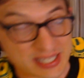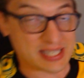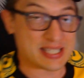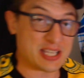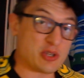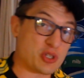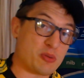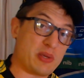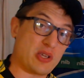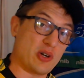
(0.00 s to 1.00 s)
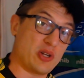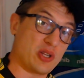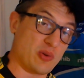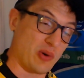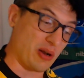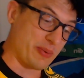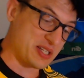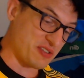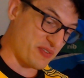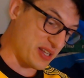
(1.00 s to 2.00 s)
continues to be good. The Wallabies'
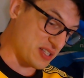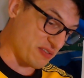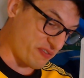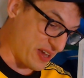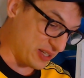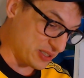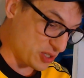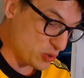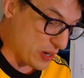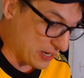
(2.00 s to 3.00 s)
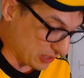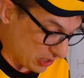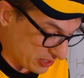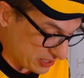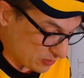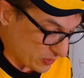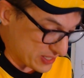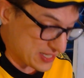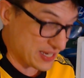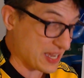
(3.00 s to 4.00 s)
defense failed to unlock it
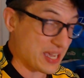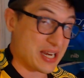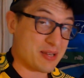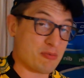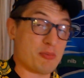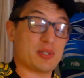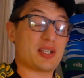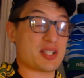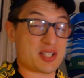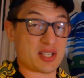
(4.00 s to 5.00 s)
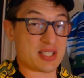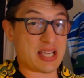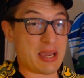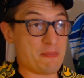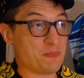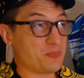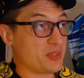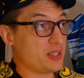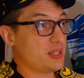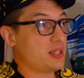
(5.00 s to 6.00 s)
once again. Remember, this is the same
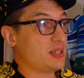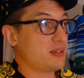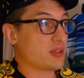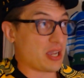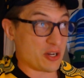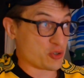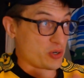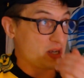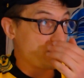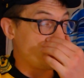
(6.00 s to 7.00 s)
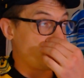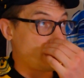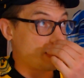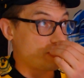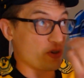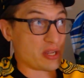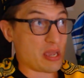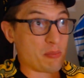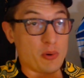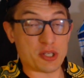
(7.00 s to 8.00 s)
country that had
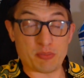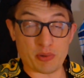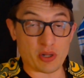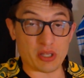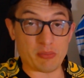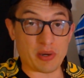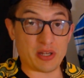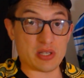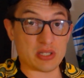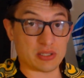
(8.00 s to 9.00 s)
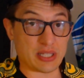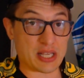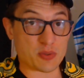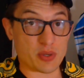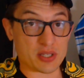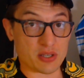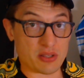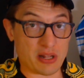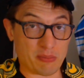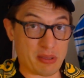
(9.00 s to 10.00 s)
38 points put on them by New Zealand last week. So
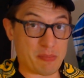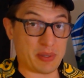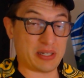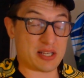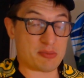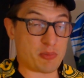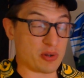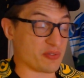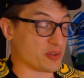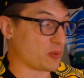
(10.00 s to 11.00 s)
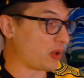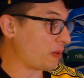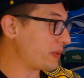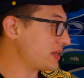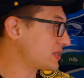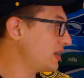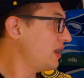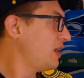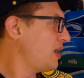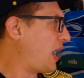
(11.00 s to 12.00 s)
that'll be a bit disappointing for the Wallabies.
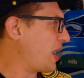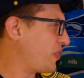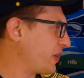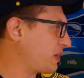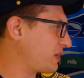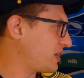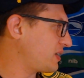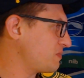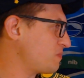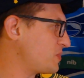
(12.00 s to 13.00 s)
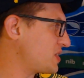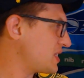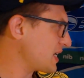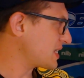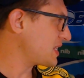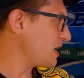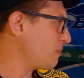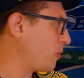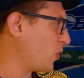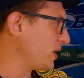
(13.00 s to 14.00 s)
I think 16
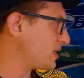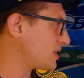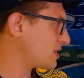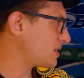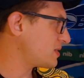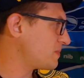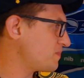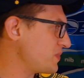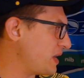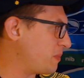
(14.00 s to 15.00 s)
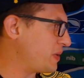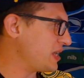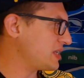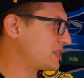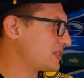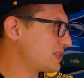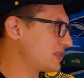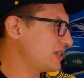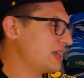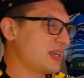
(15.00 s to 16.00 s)
points apiece
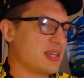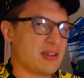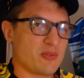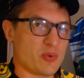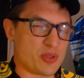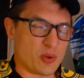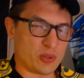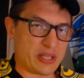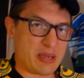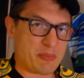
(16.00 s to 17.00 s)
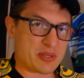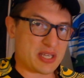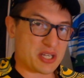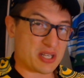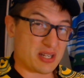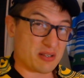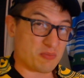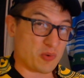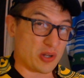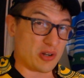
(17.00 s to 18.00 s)
with all that possession
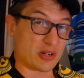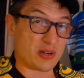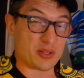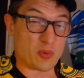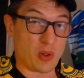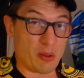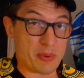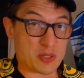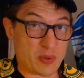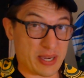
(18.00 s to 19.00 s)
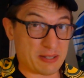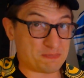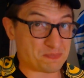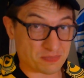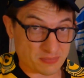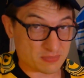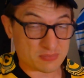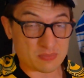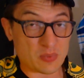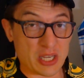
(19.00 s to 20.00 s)
and whatnot going the Wallabies' way,
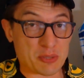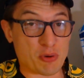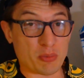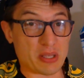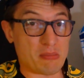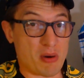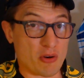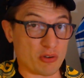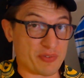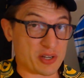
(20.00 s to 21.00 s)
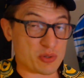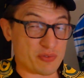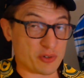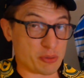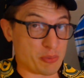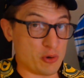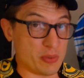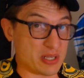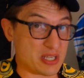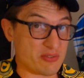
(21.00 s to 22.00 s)
it's probably a moral victory for the
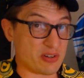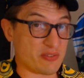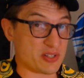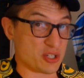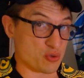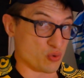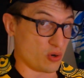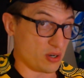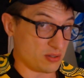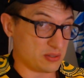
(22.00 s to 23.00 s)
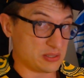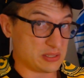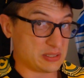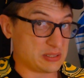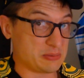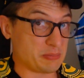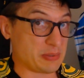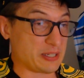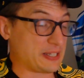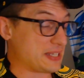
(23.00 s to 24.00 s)
Pumas, even if it's a draw.
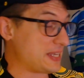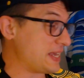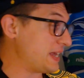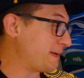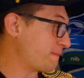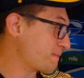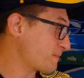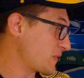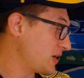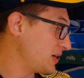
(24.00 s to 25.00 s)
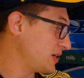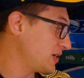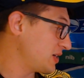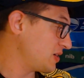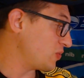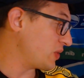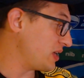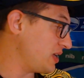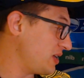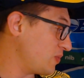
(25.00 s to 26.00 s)
But yeah,
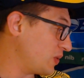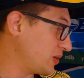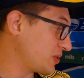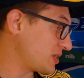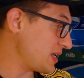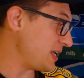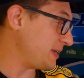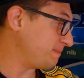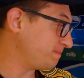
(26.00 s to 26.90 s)
we will see.